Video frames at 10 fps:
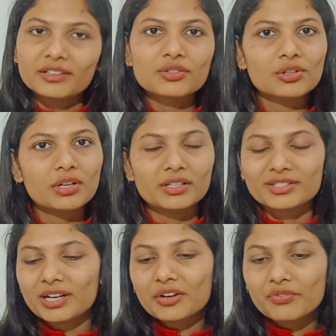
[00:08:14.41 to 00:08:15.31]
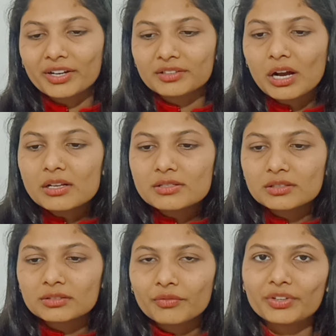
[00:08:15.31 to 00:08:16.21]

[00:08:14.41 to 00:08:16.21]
the answer